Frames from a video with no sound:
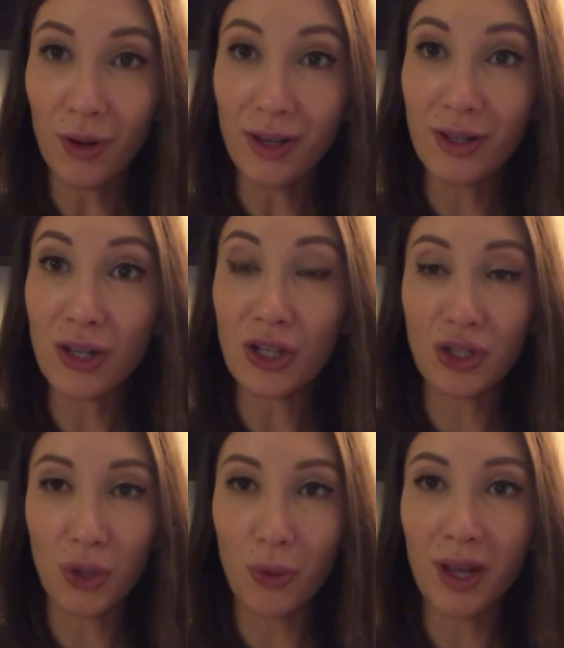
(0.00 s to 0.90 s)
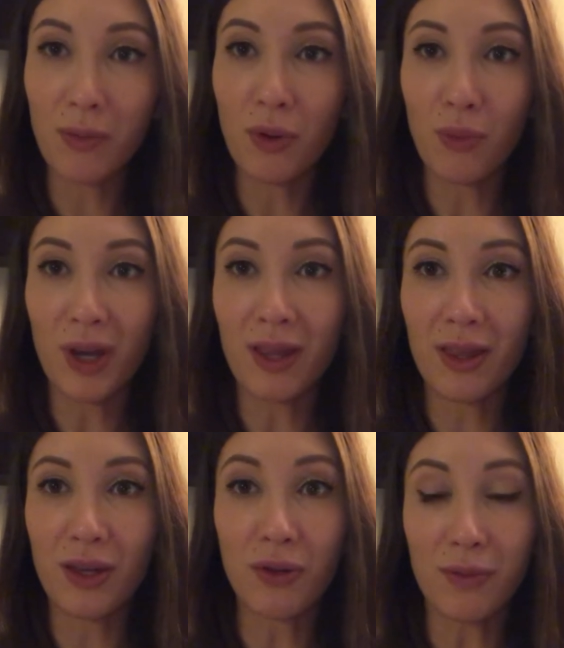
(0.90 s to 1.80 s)
Or show him
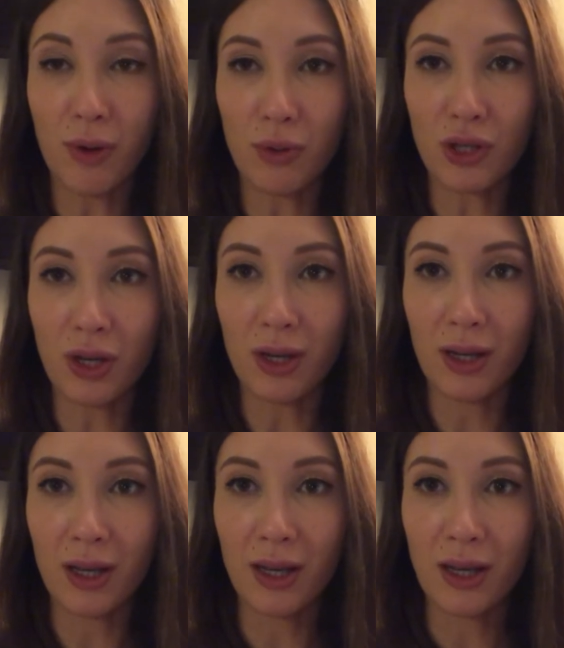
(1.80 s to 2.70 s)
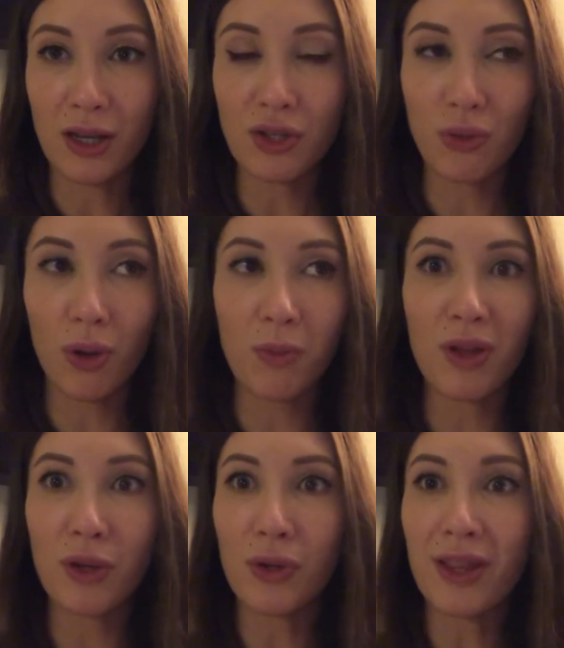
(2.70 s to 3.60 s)
with your emotion, show
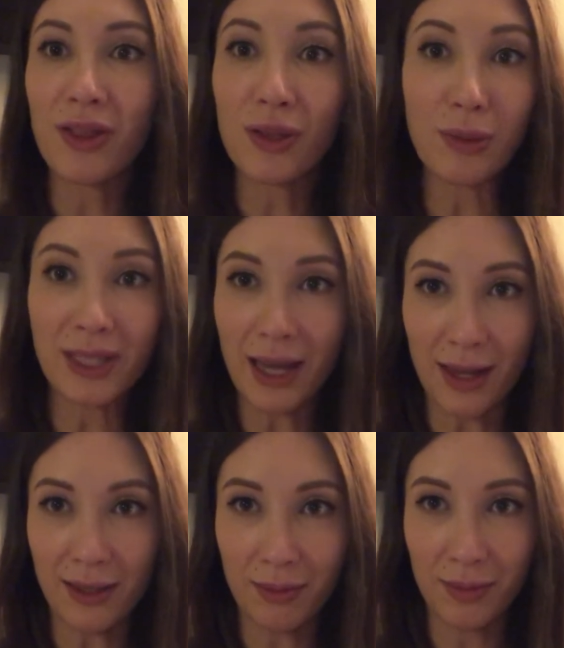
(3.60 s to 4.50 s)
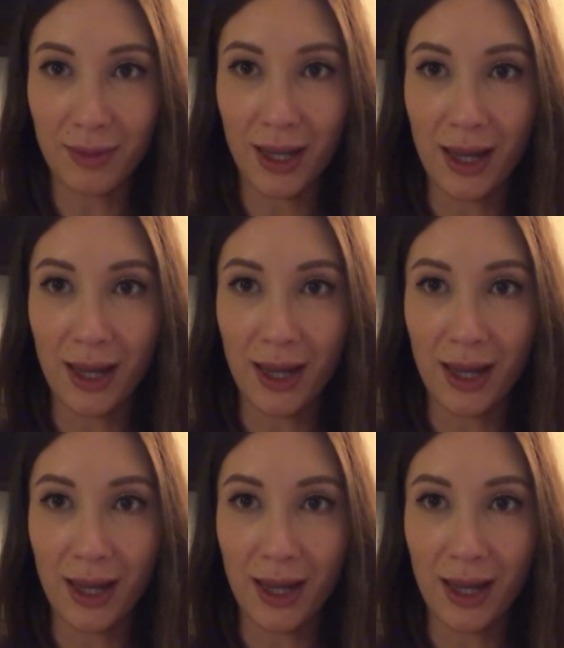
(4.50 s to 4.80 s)
him with your enthusiasm.